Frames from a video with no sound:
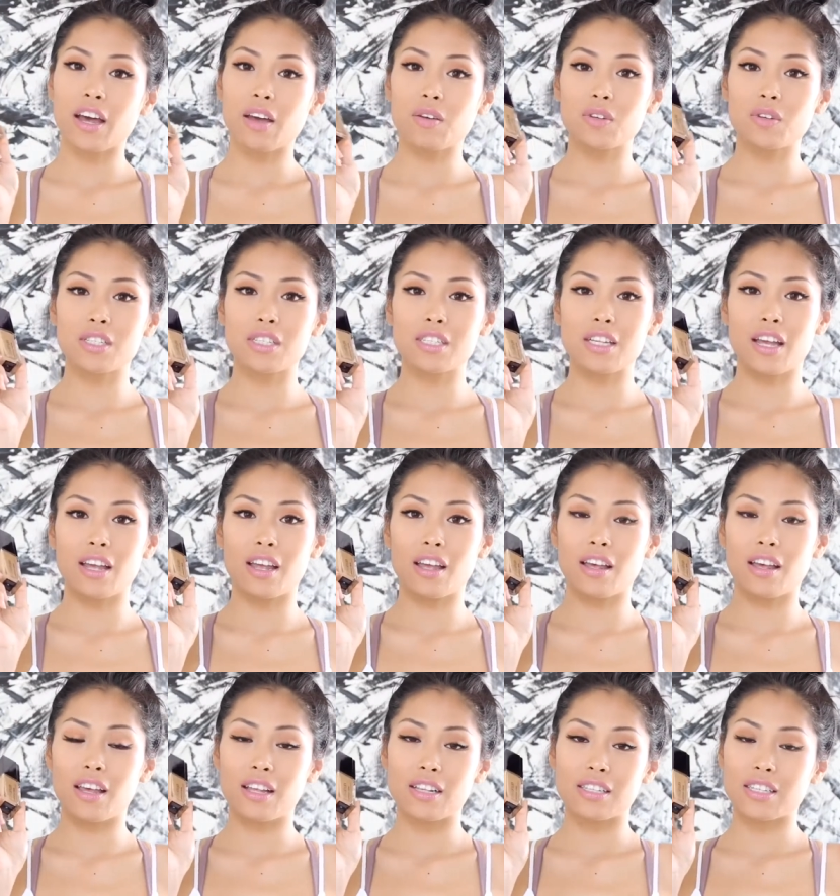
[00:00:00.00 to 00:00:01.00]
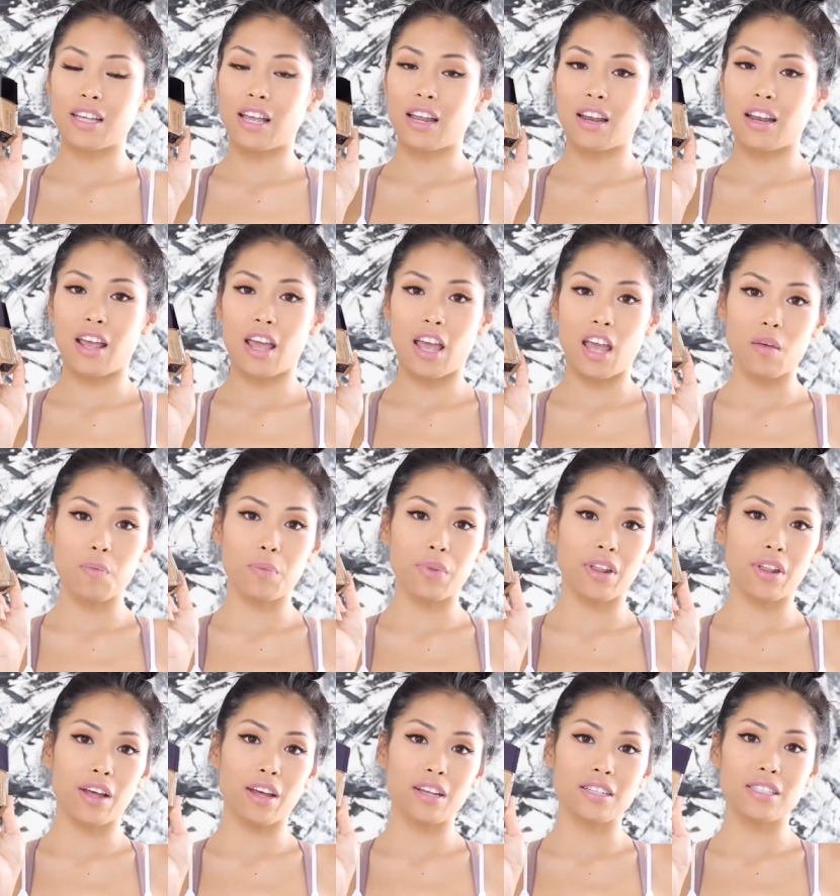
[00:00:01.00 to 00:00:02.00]
I would say it's an A+,
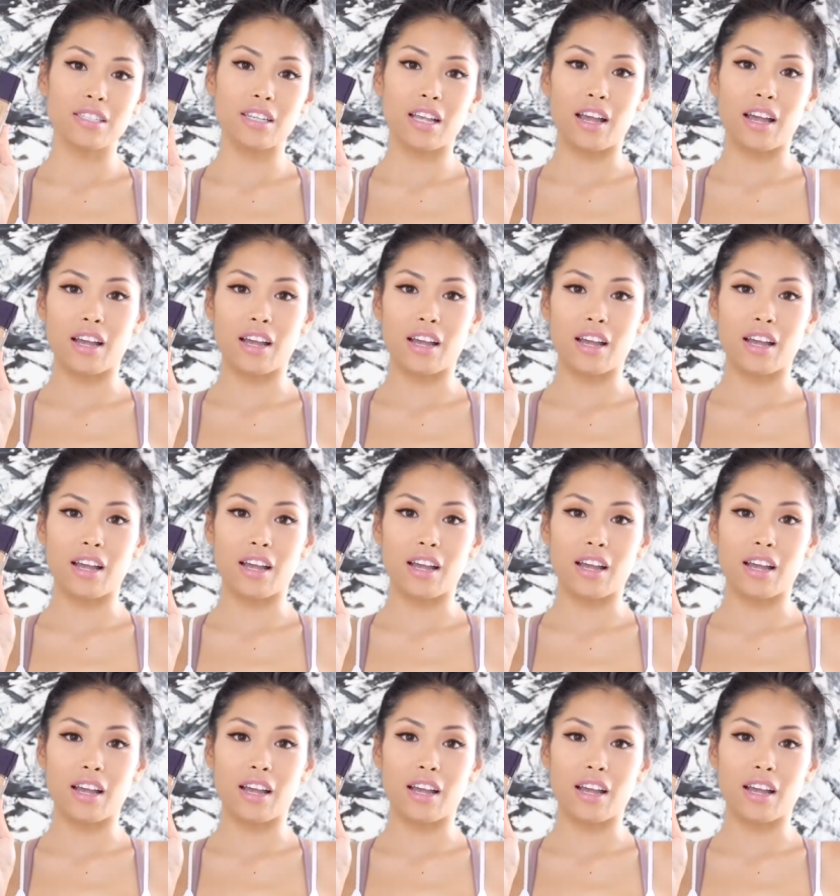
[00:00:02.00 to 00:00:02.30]
plus,